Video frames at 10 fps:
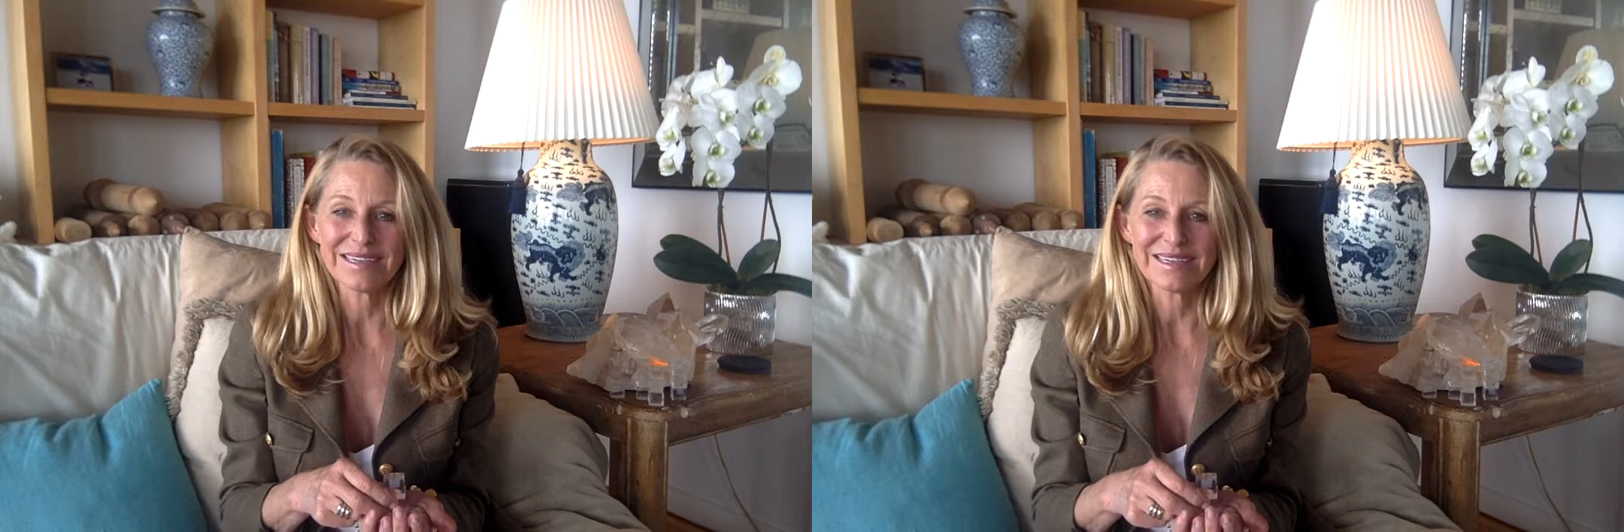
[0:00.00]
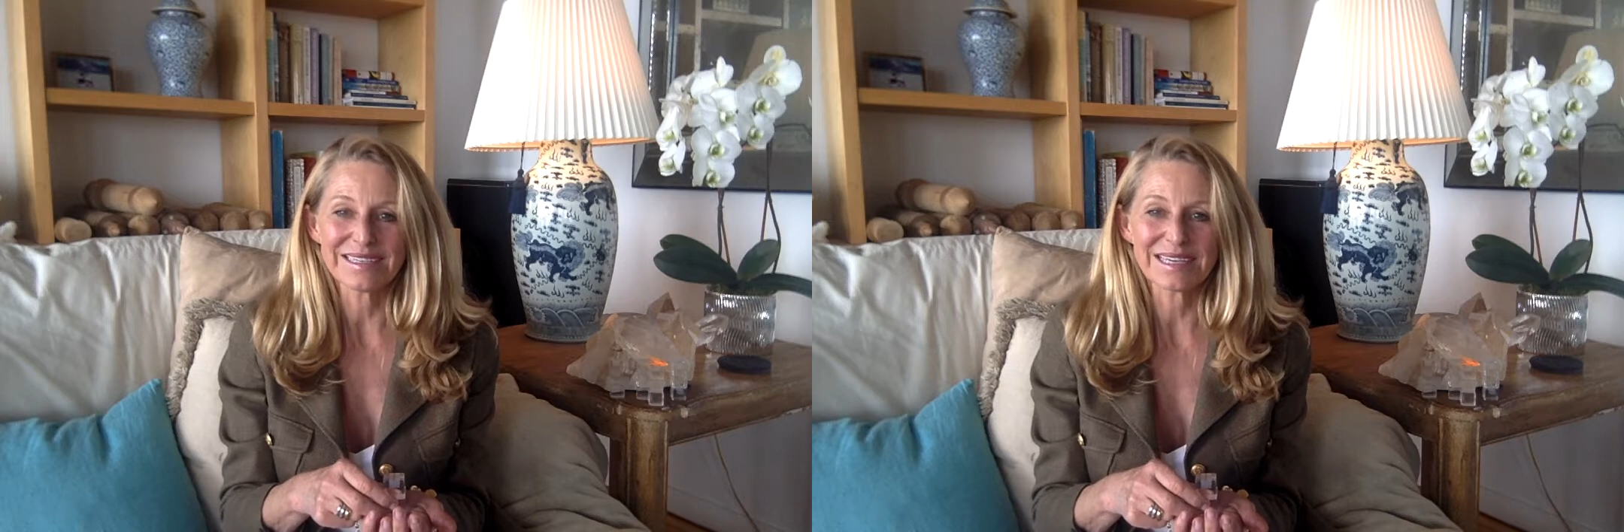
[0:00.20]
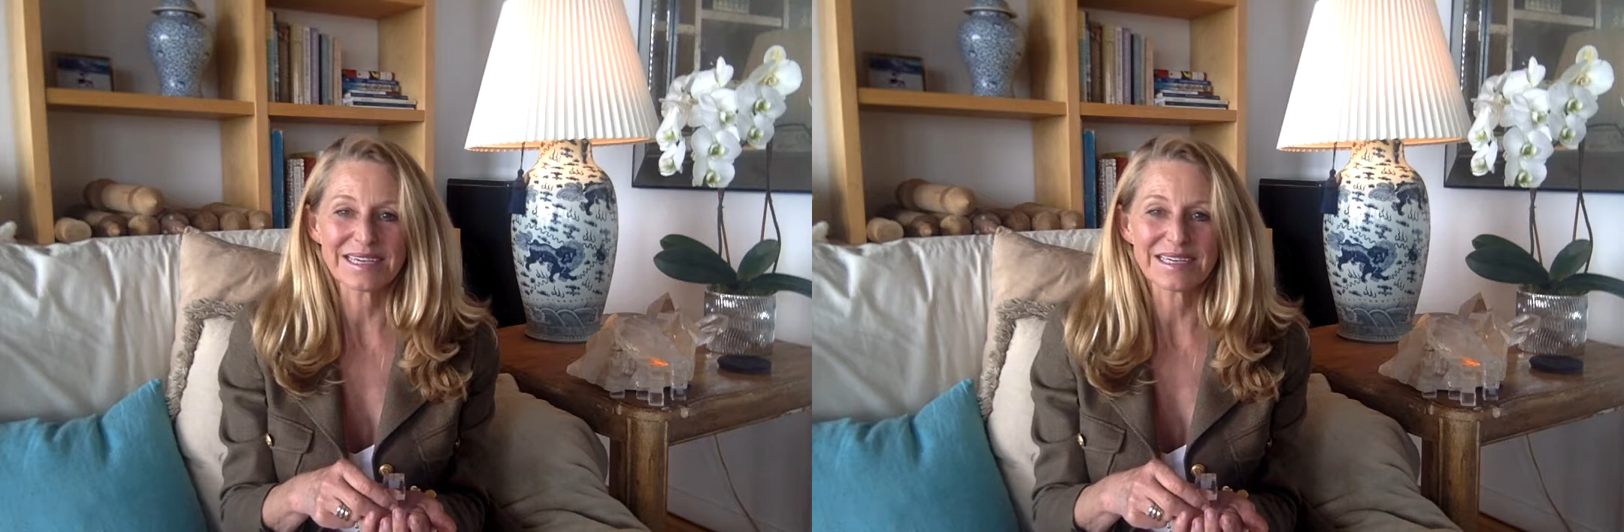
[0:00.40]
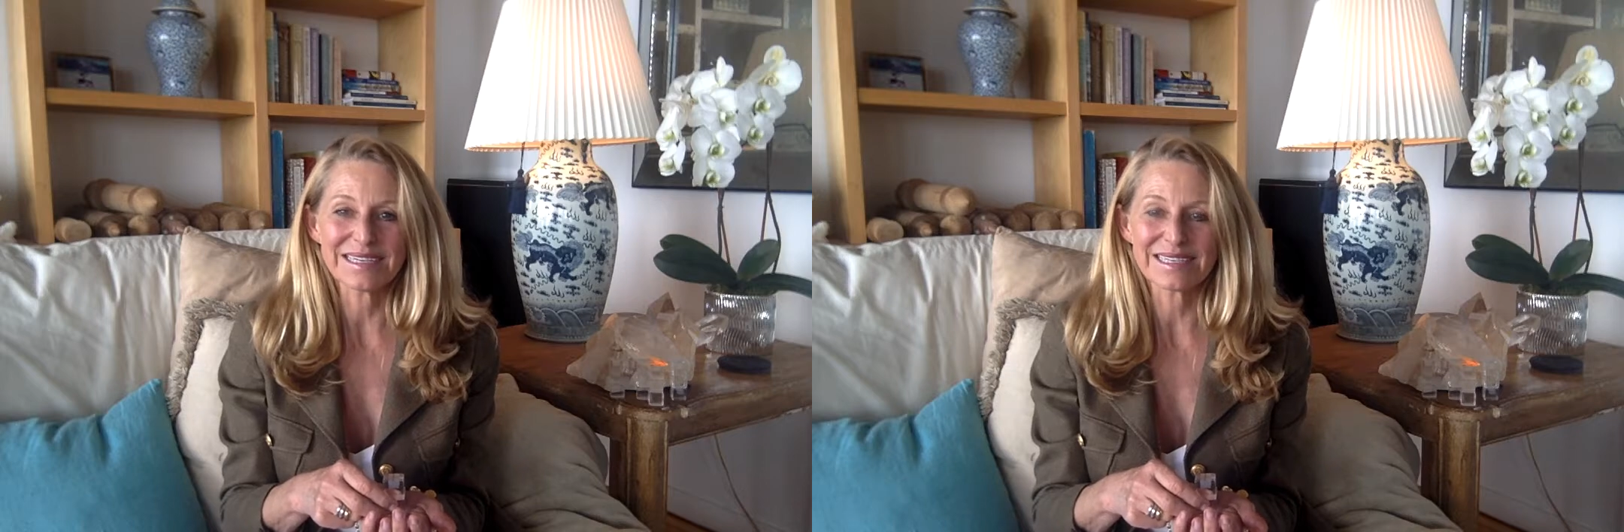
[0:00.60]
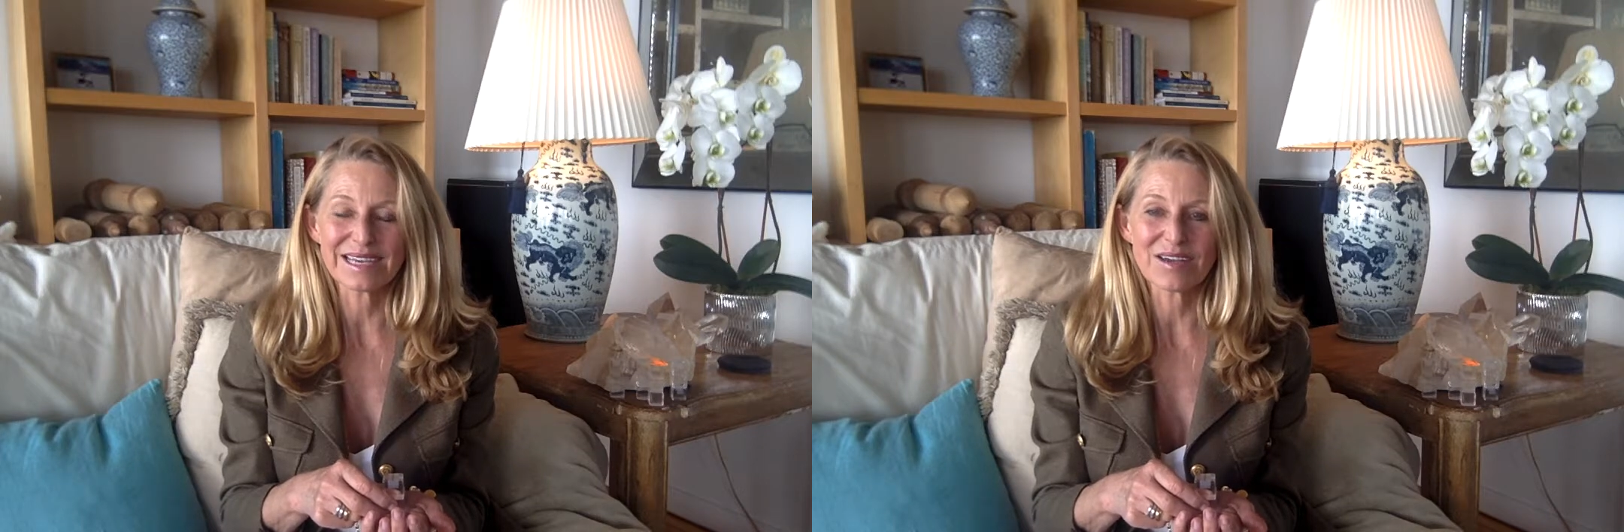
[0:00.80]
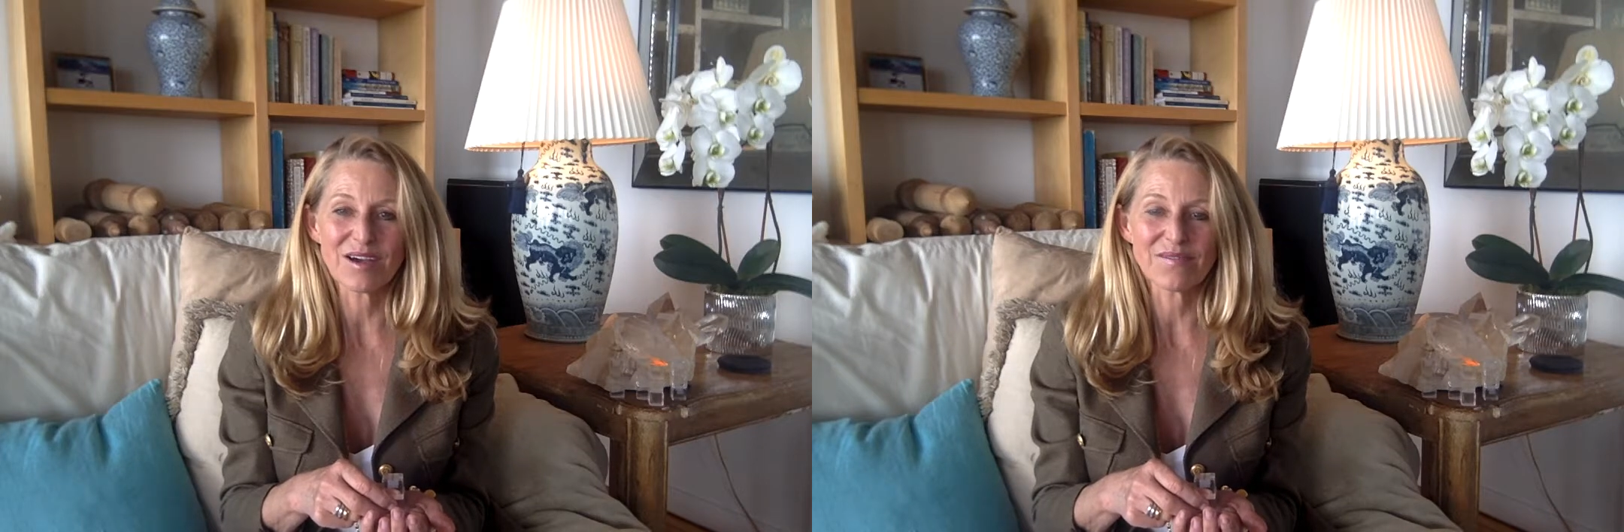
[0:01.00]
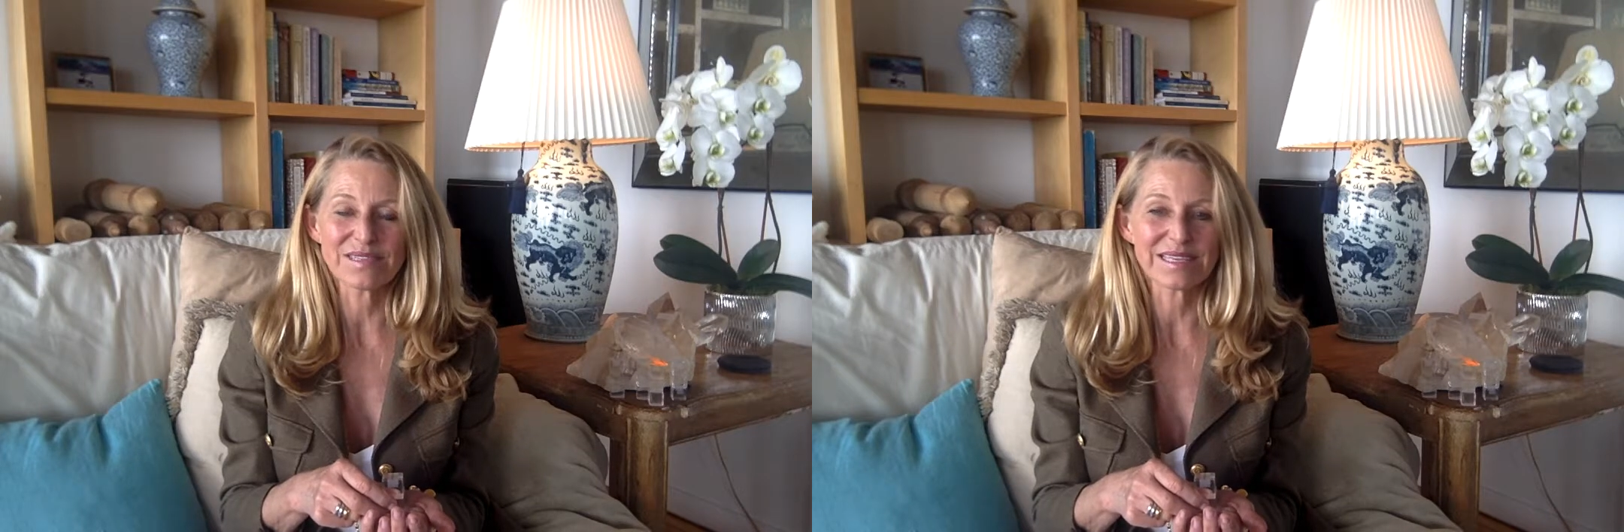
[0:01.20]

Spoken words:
as I often